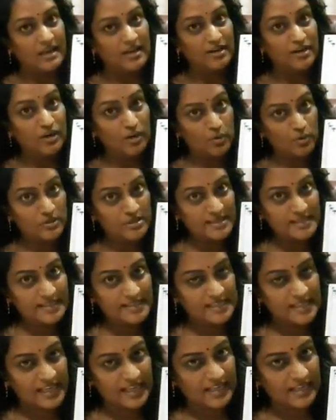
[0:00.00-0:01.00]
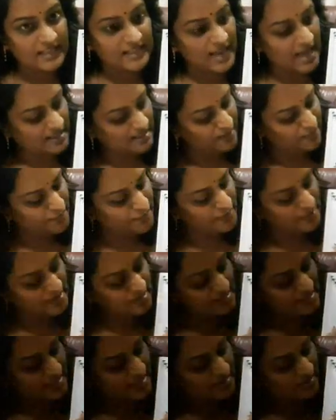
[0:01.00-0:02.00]
noticing that the
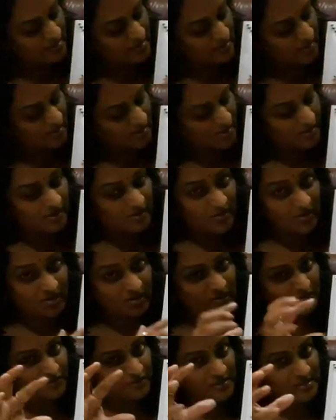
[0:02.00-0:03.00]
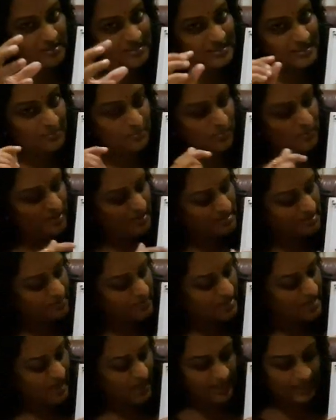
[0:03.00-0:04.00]
first letter or the first symbol has
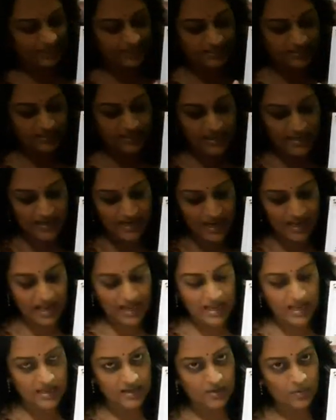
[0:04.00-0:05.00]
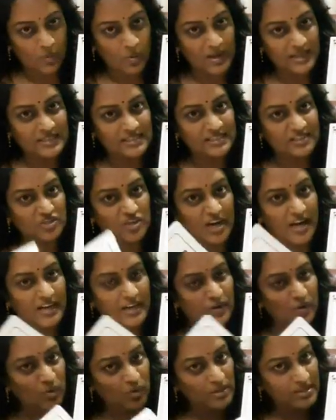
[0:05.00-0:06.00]
been highlighted, and once the
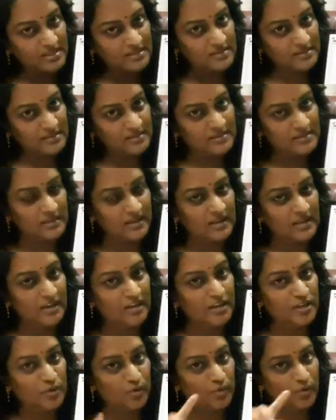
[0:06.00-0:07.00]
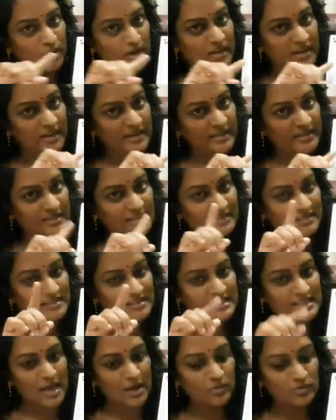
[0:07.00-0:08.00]
child notices you are connecting the
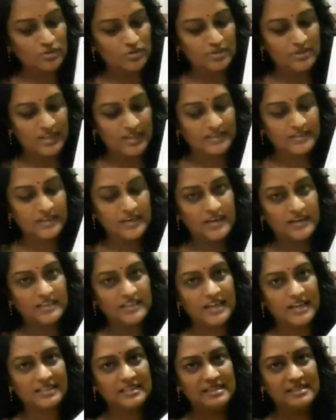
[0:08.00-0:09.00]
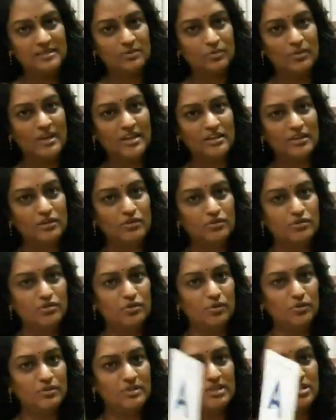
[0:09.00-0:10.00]
sound to the letter, and that is when you
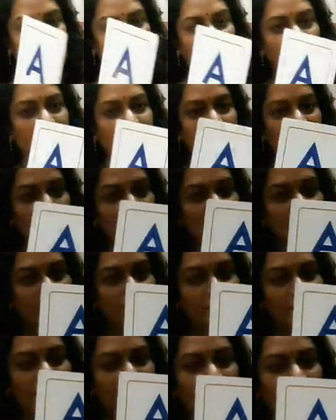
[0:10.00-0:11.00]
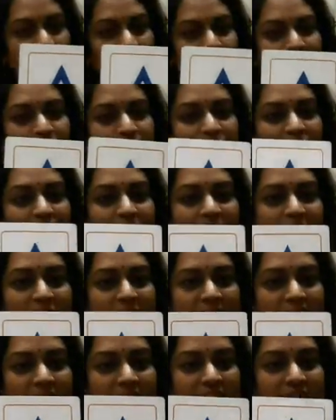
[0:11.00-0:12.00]
show the child
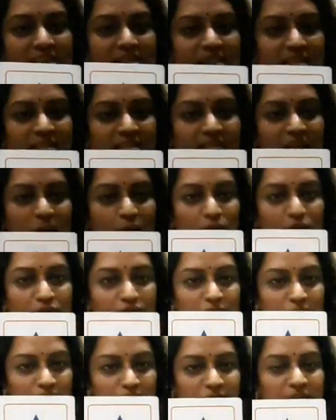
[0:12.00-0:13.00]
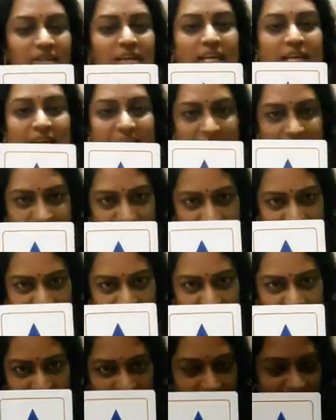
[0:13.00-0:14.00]
A is the sound of
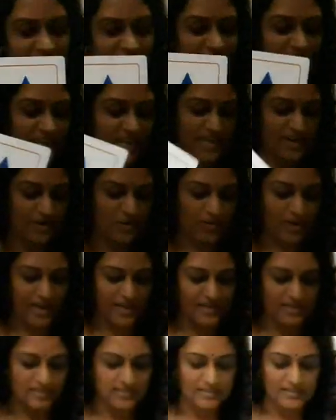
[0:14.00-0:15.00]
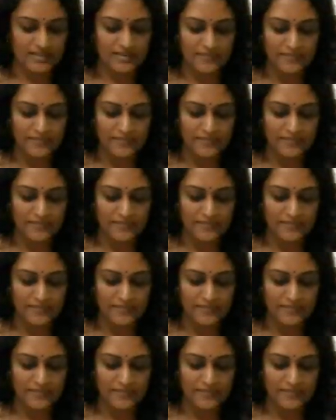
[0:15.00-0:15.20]
A, right.